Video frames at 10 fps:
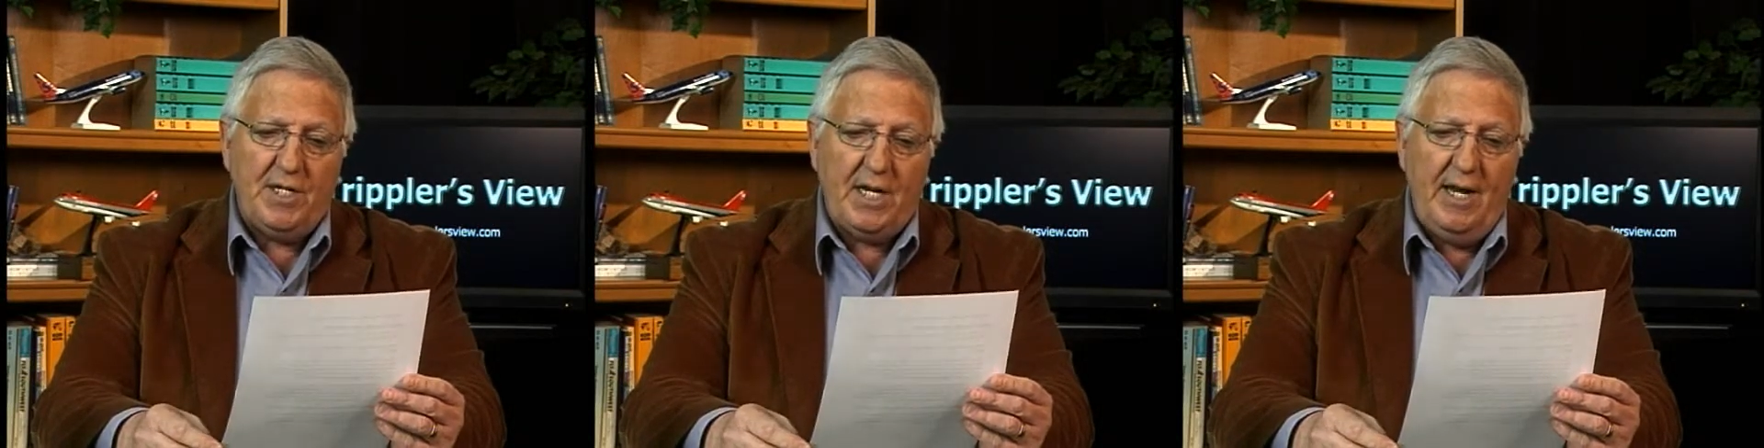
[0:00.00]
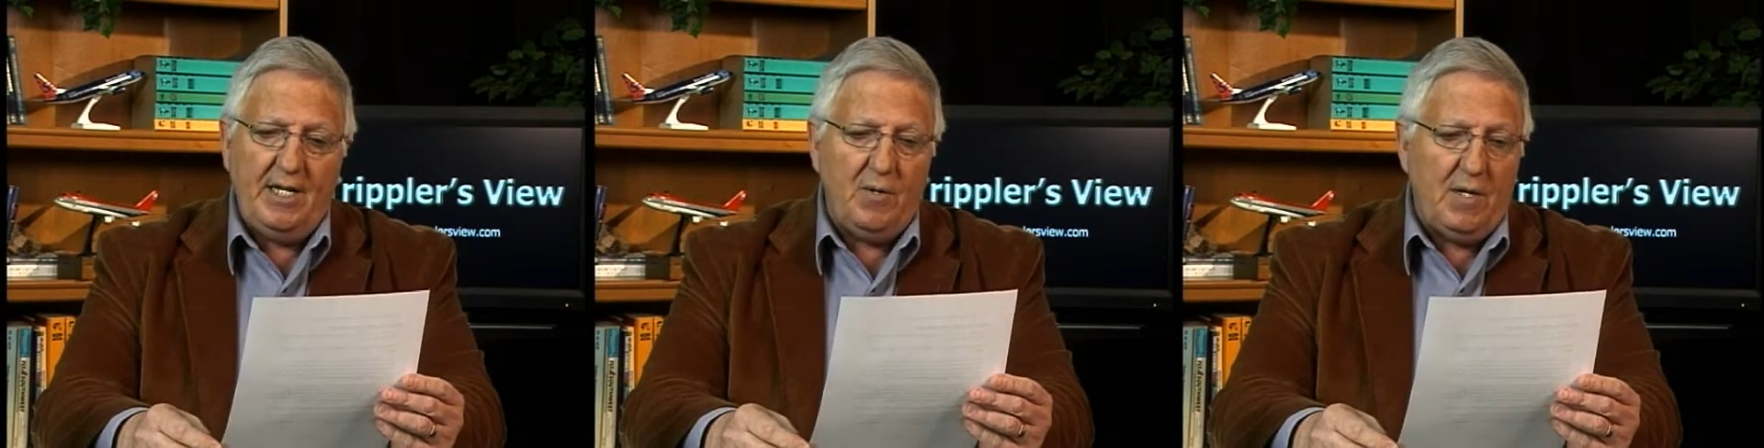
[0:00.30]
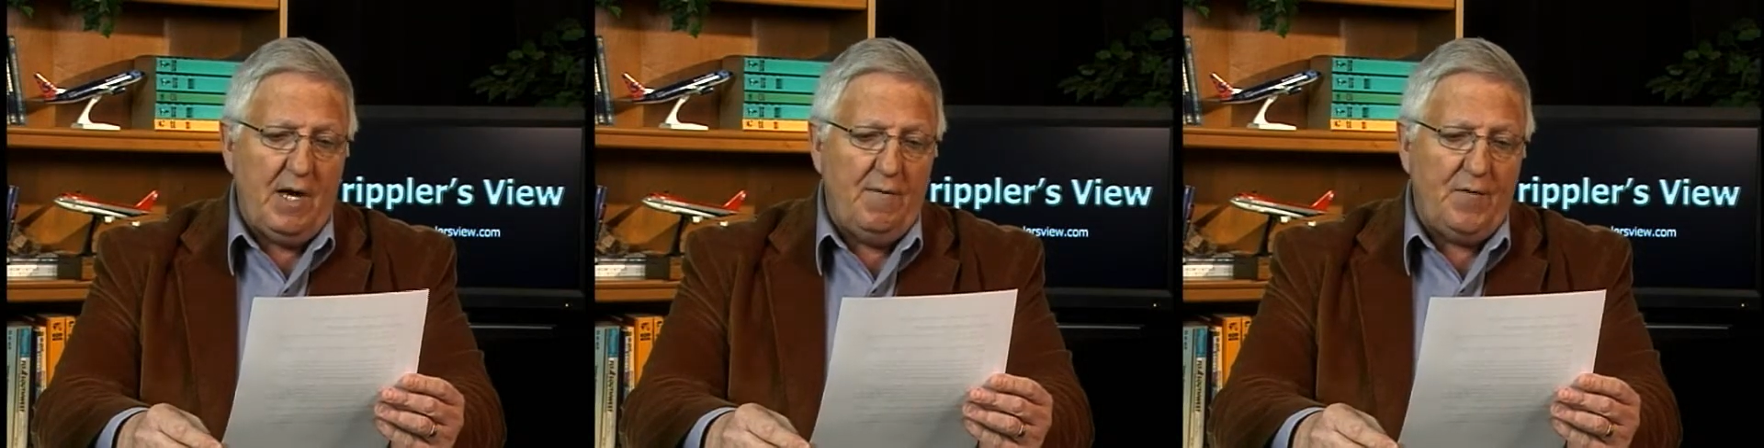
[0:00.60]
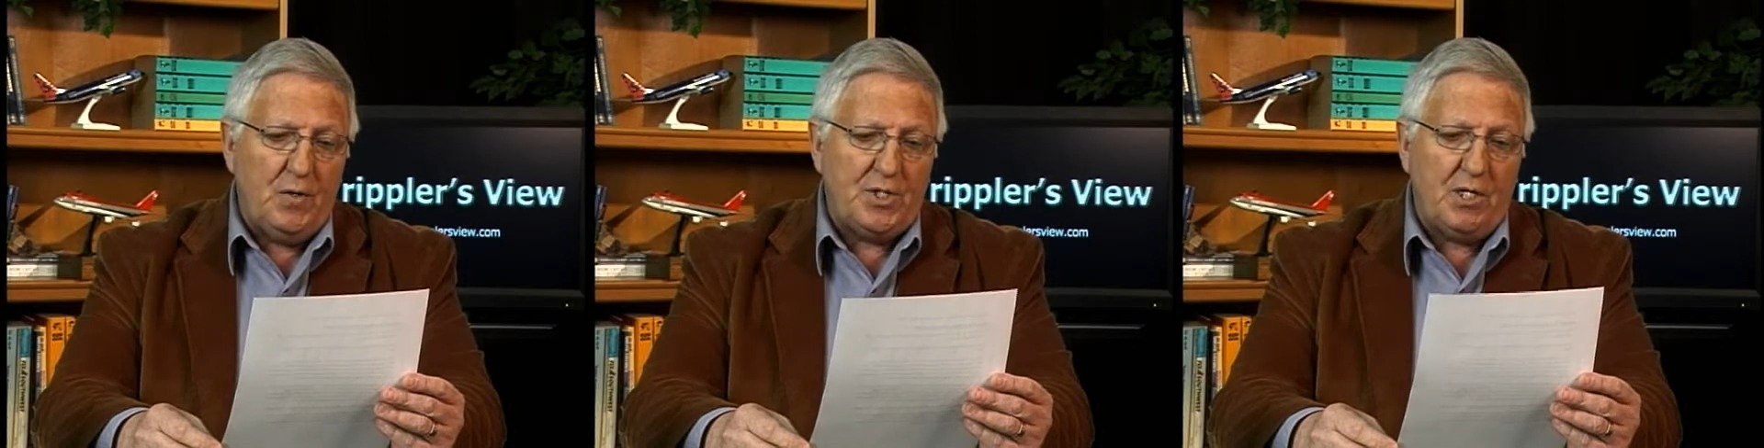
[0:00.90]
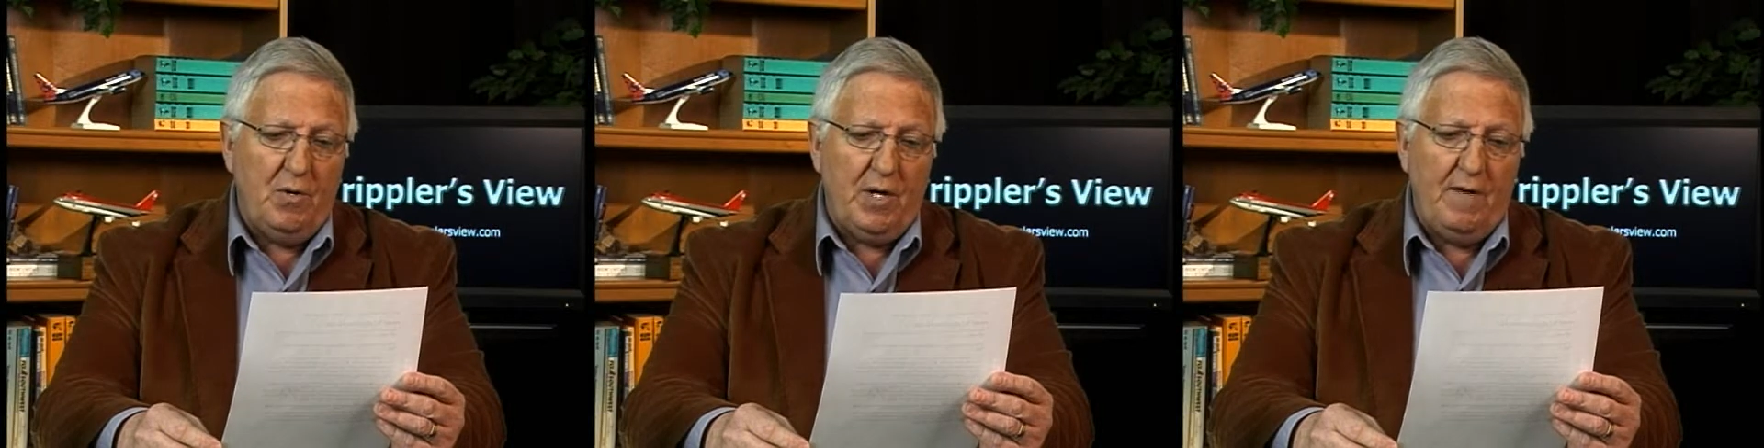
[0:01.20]
the gate to allow folks to
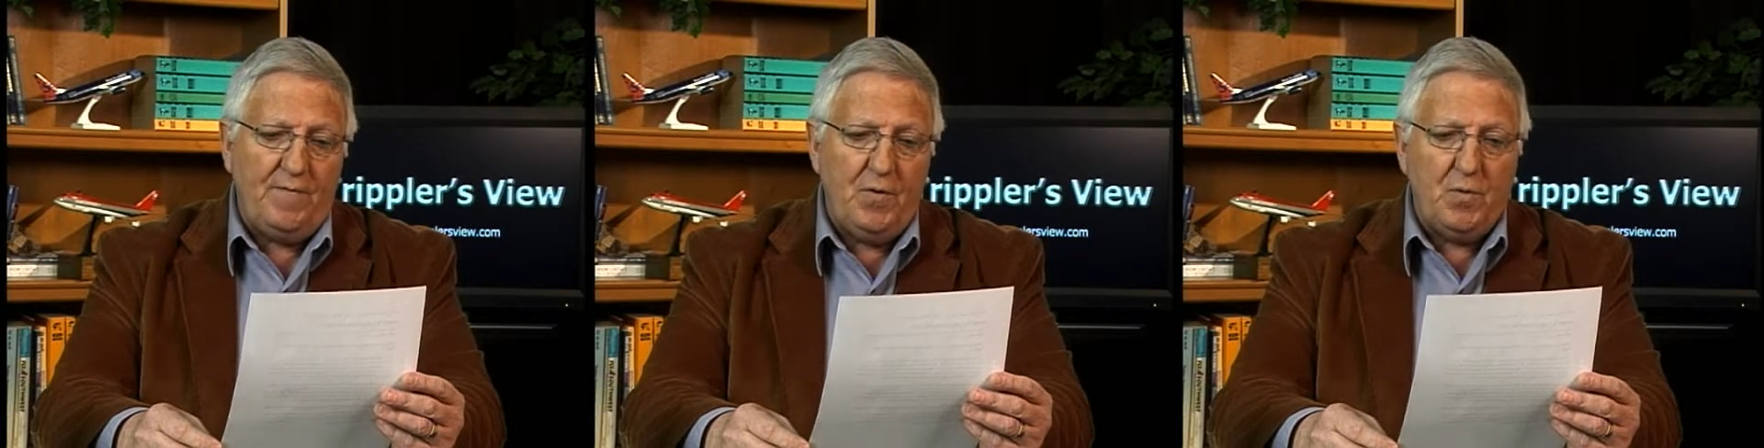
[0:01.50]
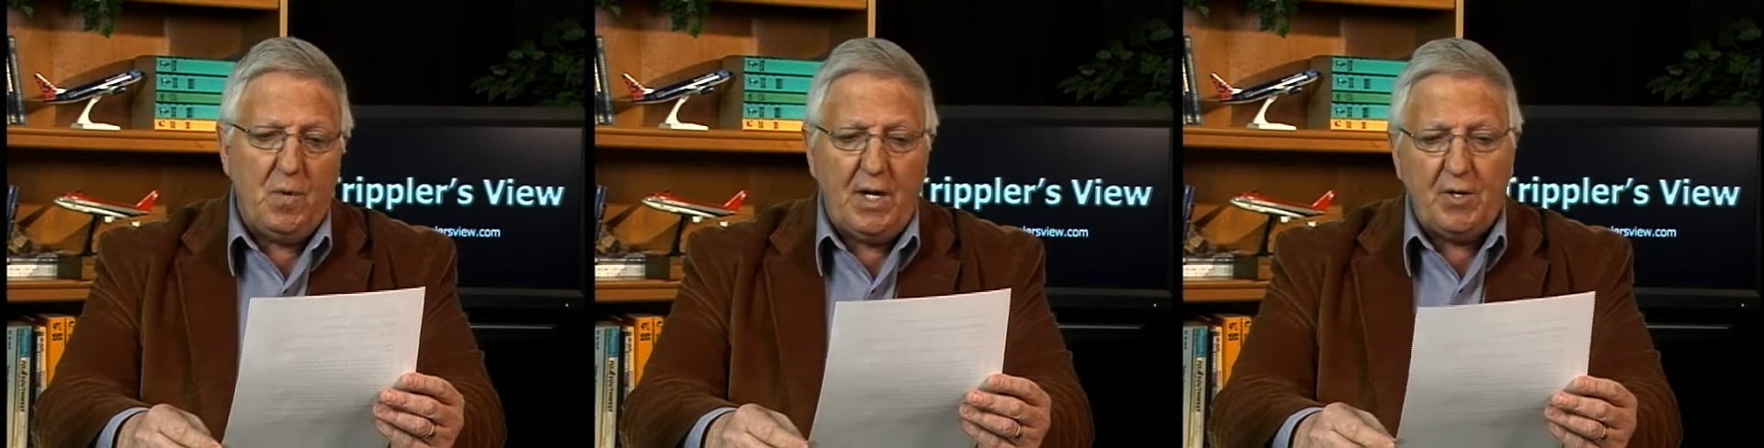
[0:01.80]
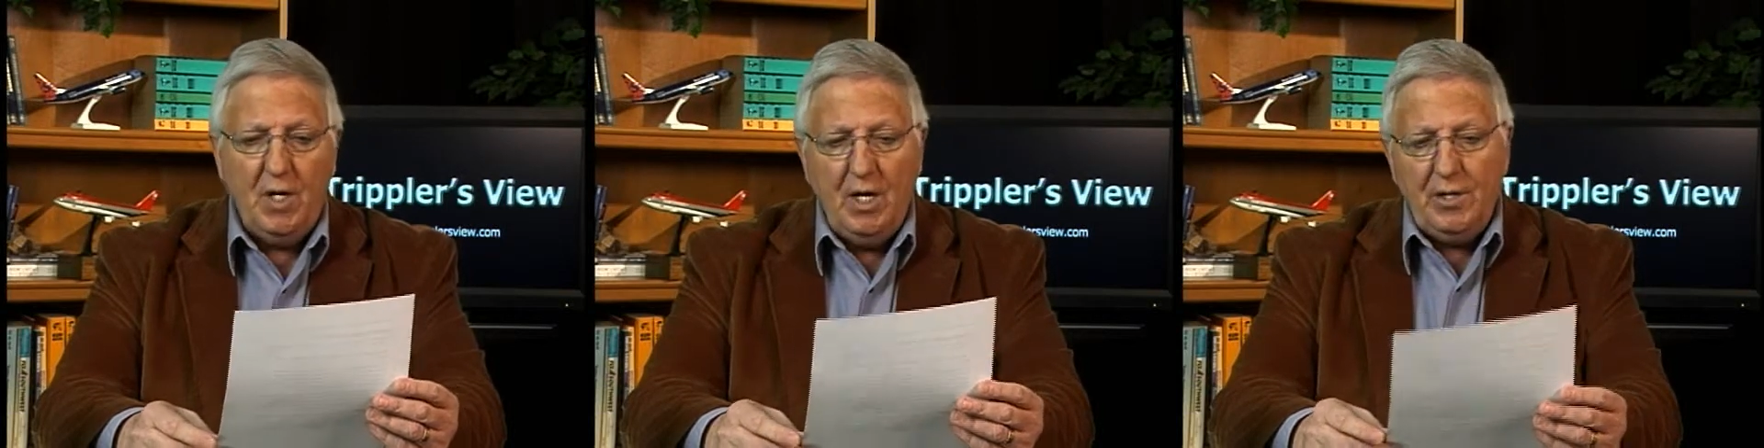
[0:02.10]
go get food, water,